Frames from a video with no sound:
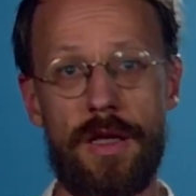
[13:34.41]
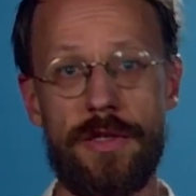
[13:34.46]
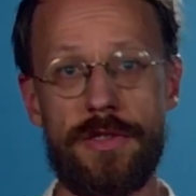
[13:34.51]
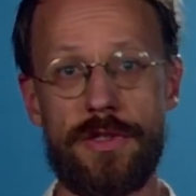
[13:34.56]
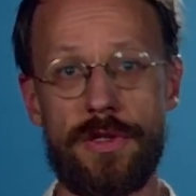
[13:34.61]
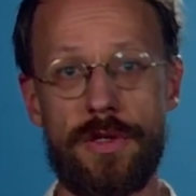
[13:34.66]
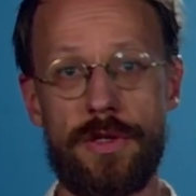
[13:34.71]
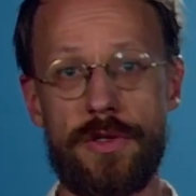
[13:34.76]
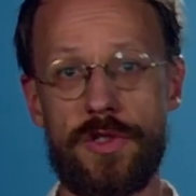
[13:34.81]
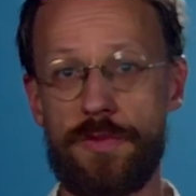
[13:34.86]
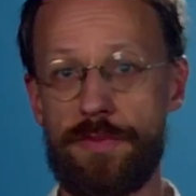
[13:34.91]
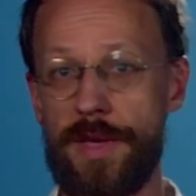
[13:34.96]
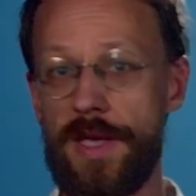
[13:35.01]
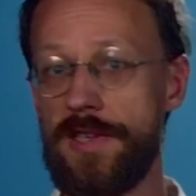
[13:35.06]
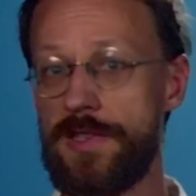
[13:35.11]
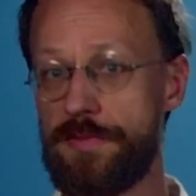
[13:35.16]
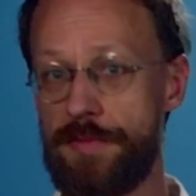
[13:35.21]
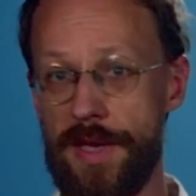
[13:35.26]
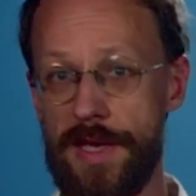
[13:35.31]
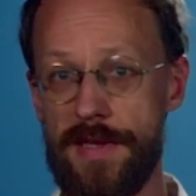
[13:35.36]
So
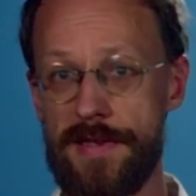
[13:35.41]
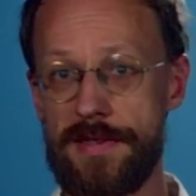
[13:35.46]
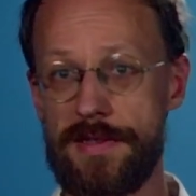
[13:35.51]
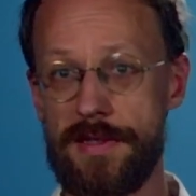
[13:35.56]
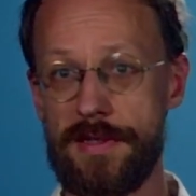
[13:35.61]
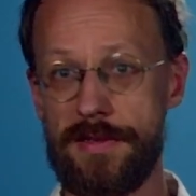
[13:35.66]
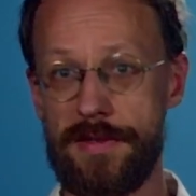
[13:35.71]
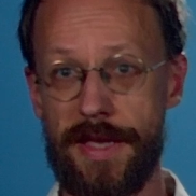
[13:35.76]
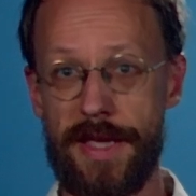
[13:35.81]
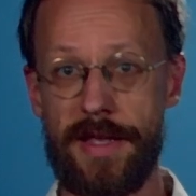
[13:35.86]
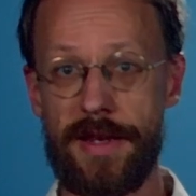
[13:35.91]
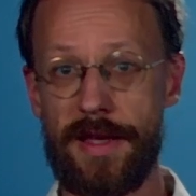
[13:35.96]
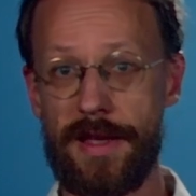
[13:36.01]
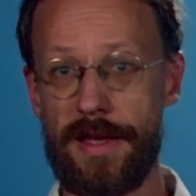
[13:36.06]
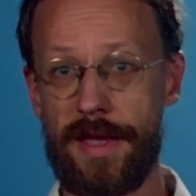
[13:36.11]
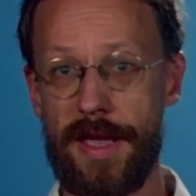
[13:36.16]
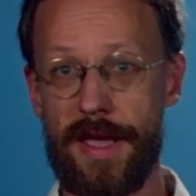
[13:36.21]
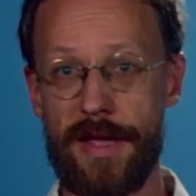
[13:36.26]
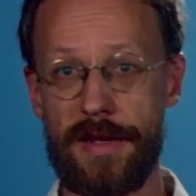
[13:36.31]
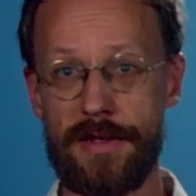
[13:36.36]
space-based
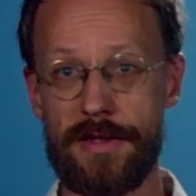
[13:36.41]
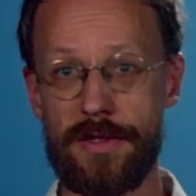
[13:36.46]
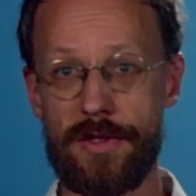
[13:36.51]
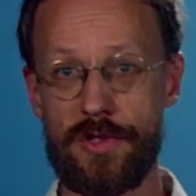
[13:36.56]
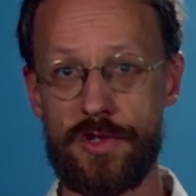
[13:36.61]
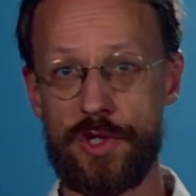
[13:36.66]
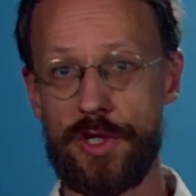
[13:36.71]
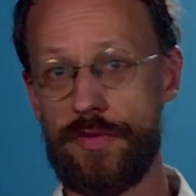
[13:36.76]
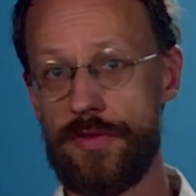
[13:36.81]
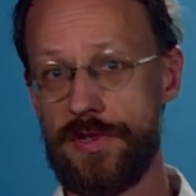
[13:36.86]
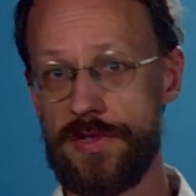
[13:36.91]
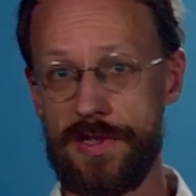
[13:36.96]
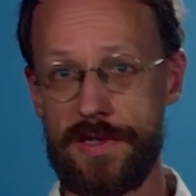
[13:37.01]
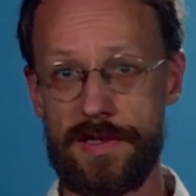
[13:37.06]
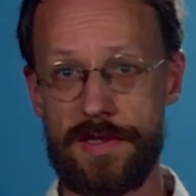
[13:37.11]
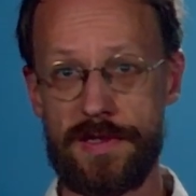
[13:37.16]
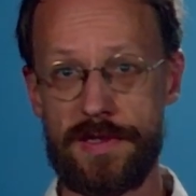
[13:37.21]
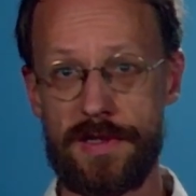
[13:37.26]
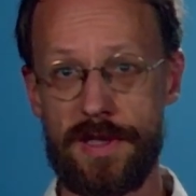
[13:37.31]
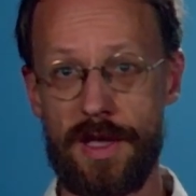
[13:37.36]
data and
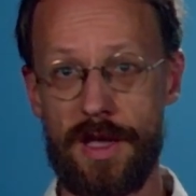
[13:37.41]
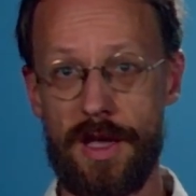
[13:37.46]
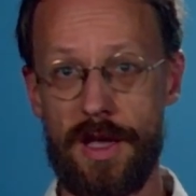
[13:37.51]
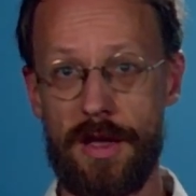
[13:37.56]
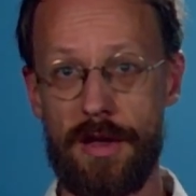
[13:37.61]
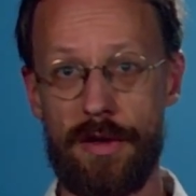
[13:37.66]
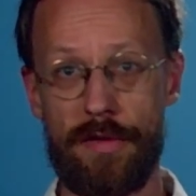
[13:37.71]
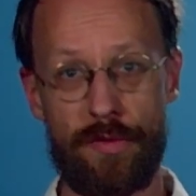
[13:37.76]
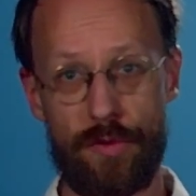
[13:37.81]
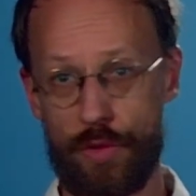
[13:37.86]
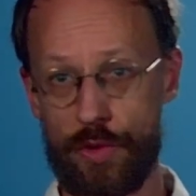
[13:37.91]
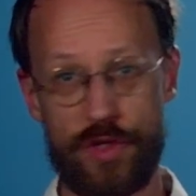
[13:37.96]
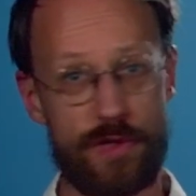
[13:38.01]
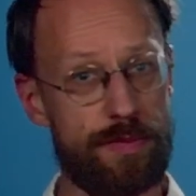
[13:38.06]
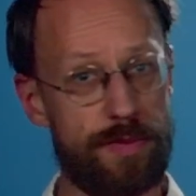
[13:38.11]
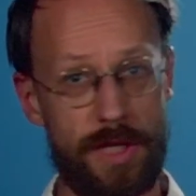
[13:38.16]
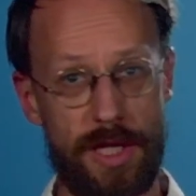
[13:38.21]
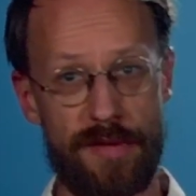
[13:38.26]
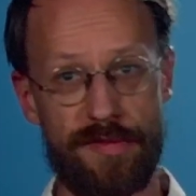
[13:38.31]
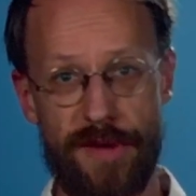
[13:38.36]
services, of course,
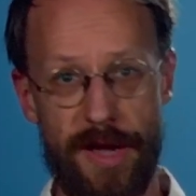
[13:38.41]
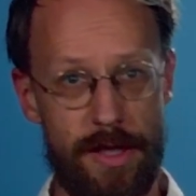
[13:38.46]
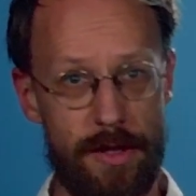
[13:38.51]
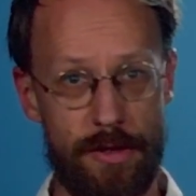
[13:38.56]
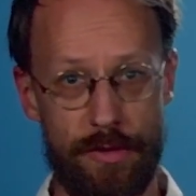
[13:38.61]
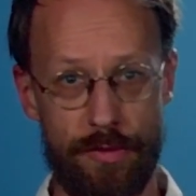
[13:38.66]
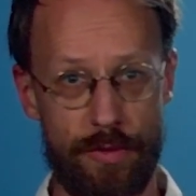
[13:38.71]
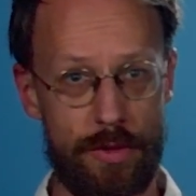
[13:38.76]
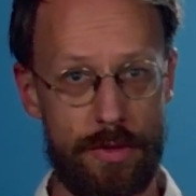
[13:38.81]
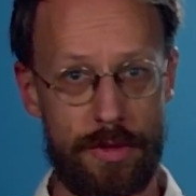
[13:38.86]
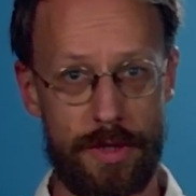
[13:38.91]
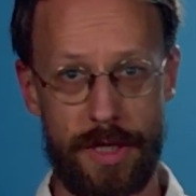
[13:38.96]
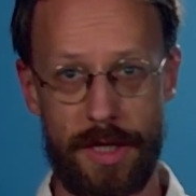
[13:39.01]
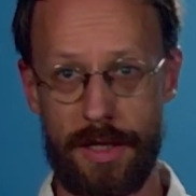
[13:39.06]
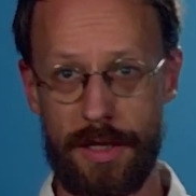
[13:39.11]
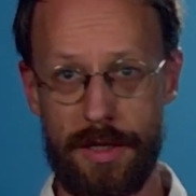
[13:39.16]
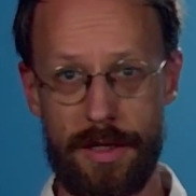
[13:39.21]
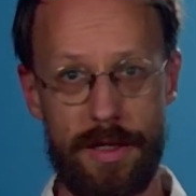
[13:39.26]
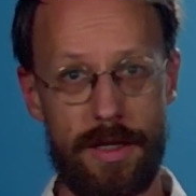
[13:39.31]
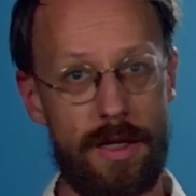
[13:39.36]
play a vital role
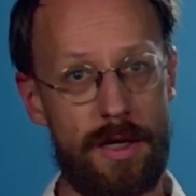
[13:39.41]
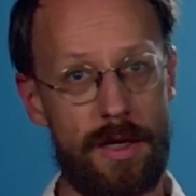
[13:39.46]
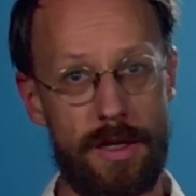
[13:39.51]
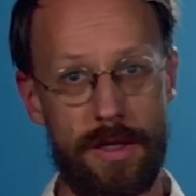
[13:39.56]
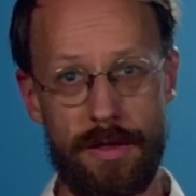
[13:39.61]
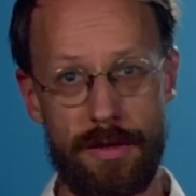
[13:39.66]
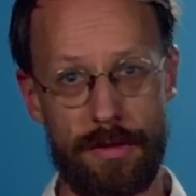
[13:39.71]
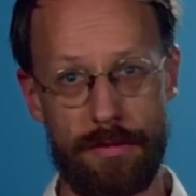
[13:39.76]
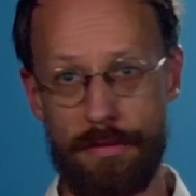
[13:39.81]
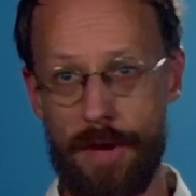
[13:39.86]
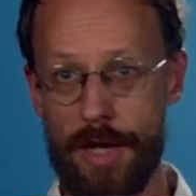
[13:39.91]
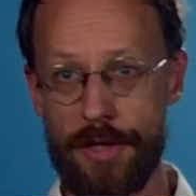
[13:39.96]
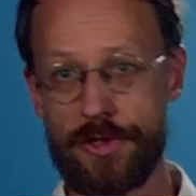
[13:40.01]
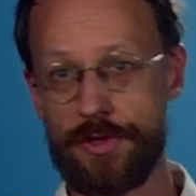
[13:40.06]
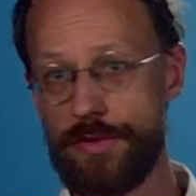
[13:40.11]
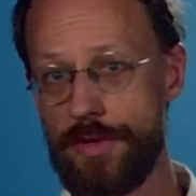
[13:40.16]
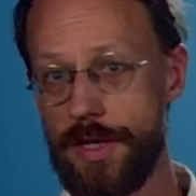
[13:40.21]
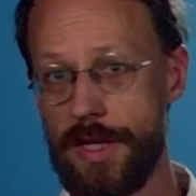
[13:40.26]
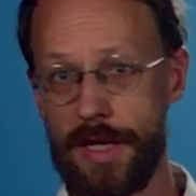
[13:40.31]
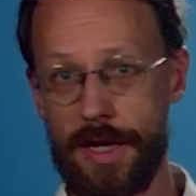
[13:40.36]
in
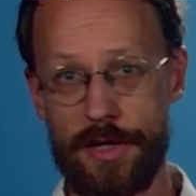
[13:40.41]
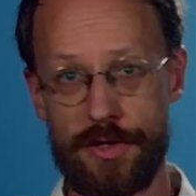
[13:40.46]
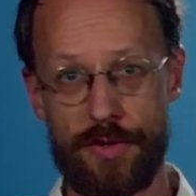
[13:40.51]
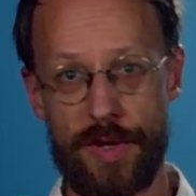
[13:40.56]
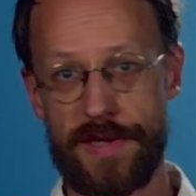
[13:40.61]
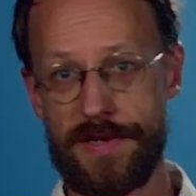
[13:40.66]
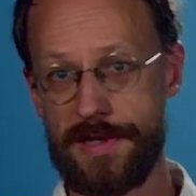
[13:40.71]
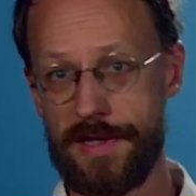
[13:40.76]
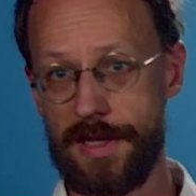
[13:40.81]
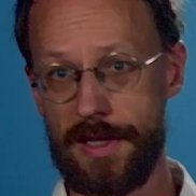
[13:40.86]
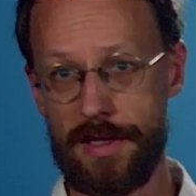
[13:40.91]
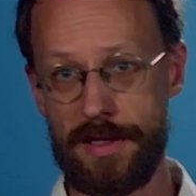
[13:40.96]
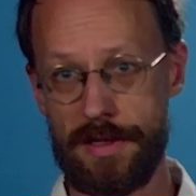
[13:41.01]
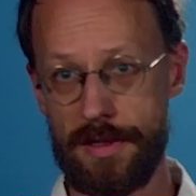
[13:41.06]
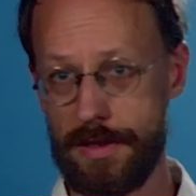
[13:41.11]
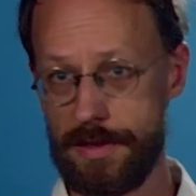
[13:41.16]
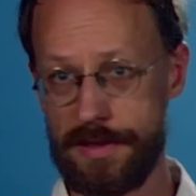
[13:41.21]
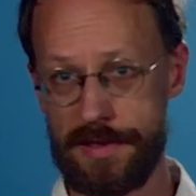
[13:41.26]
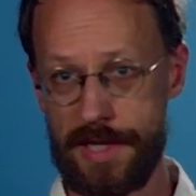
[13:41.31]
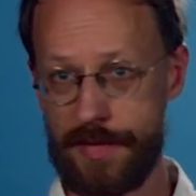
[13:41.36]
monitoring and addressing
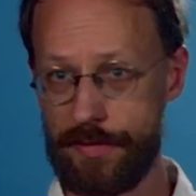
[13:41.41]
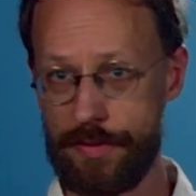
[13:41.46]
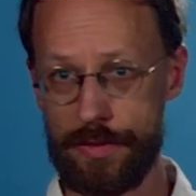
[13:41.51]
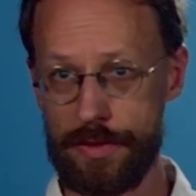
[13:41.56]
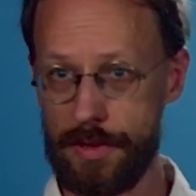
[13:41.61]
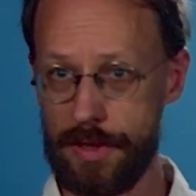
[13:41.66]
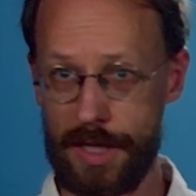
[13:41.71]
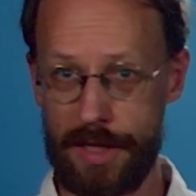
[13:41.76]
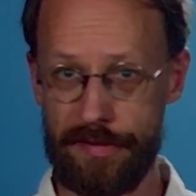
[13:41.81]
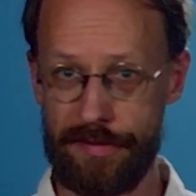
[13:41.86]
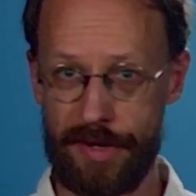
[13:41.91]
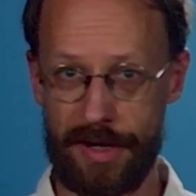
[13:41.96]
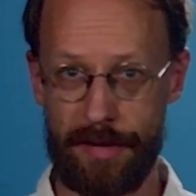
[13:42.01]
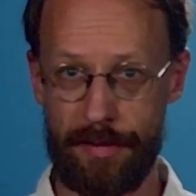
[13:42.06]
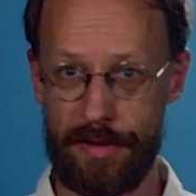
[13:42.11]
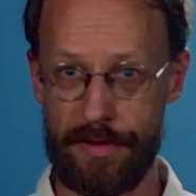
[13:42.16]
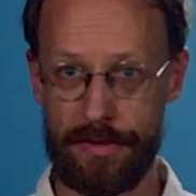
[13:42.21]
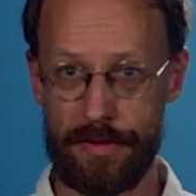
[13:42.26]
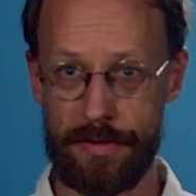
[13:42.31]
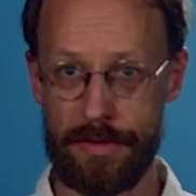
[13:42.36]
several
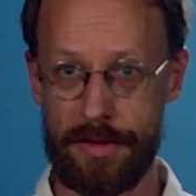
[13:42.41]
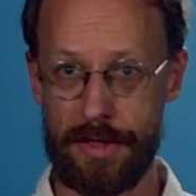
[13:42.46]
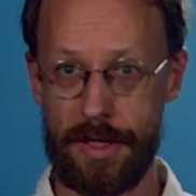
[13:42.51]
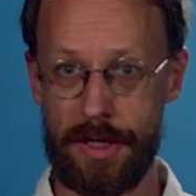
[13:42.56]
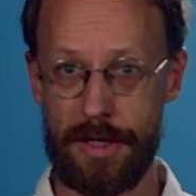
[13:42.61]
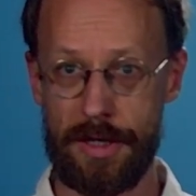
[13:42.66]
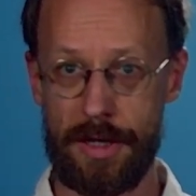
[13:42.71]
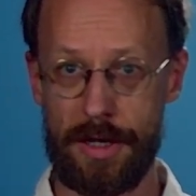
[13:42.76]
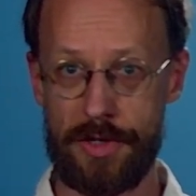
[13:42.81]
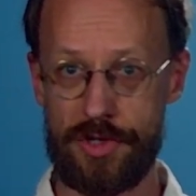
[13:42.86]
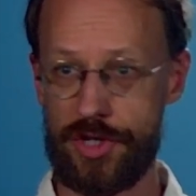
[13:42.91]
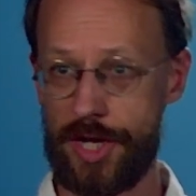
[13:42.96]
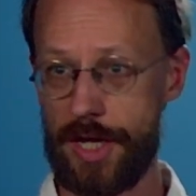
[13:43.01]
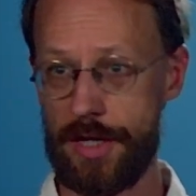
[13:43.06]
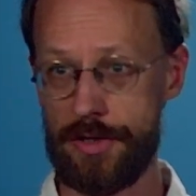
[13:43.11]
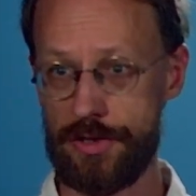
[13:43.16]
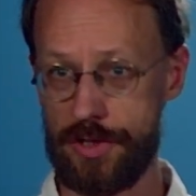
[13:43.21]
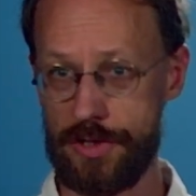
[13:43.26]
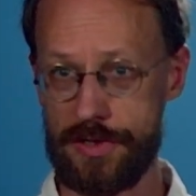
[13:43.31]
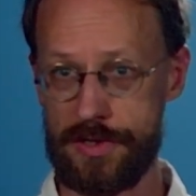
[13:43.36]
environmental
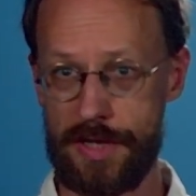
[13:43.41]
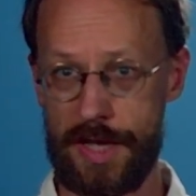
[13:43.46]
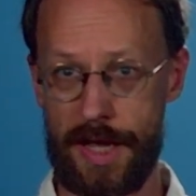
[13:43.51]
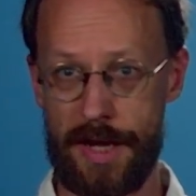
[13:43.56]
challenges.